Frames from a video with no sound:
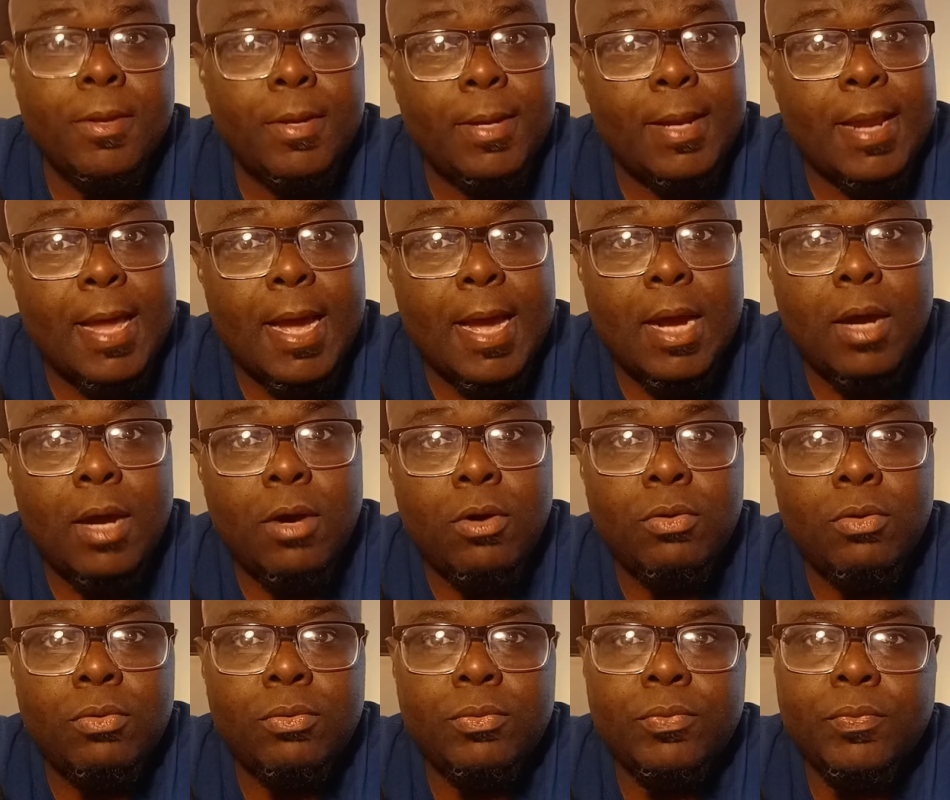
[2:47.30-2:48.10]

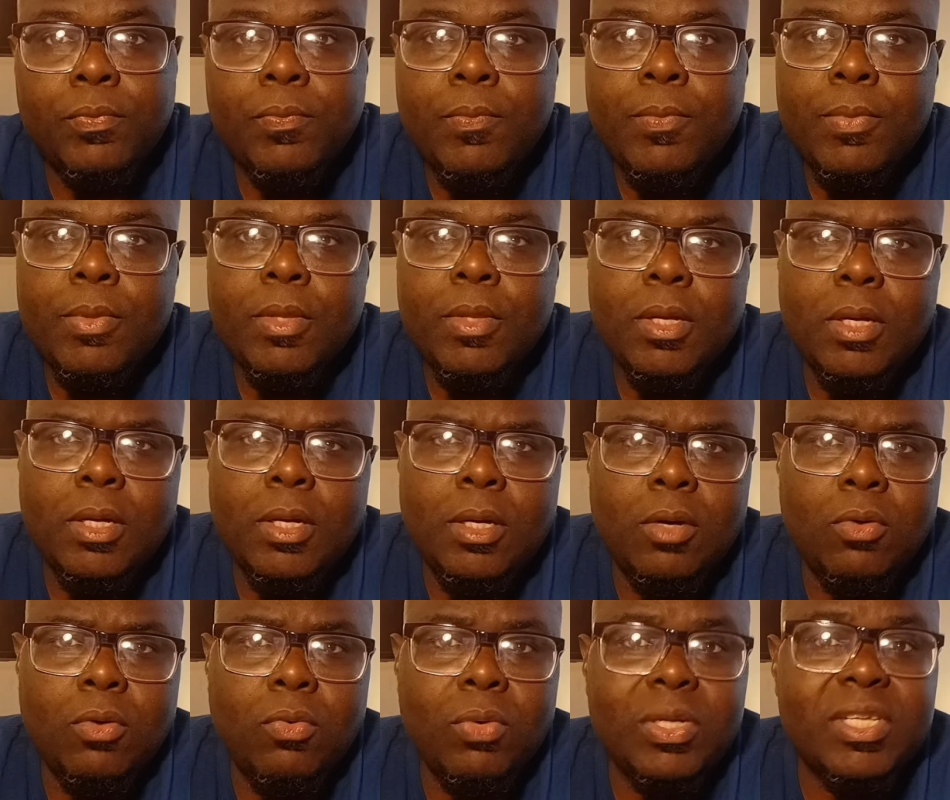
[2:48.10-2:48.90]
Now,
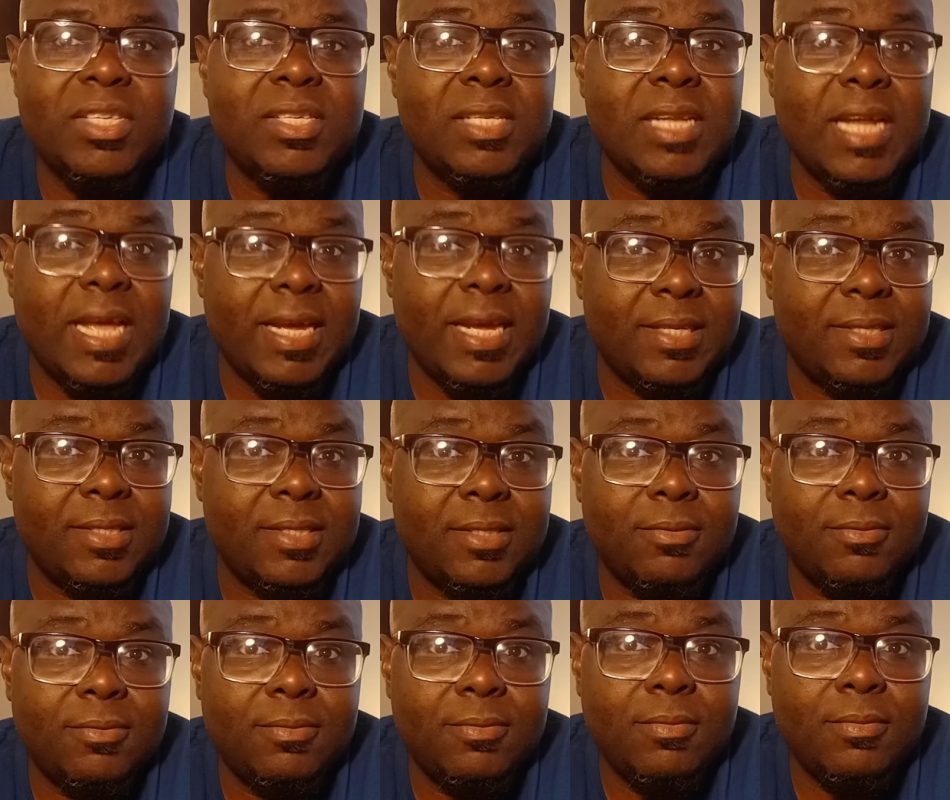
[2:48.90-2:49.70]
what's
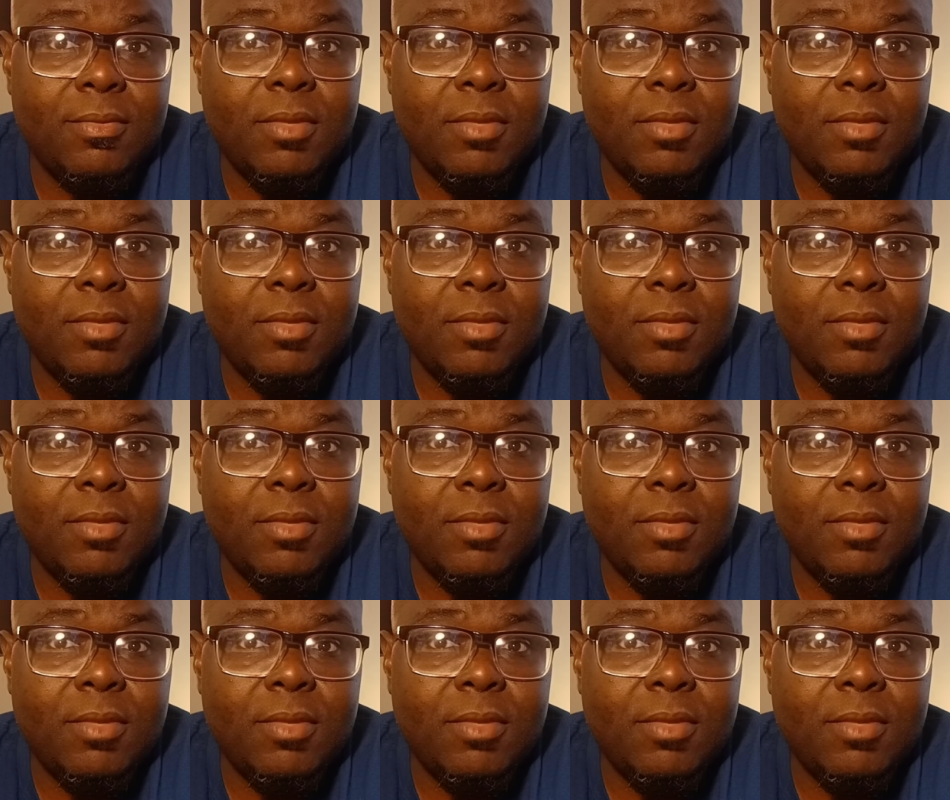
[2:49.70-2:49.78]
next?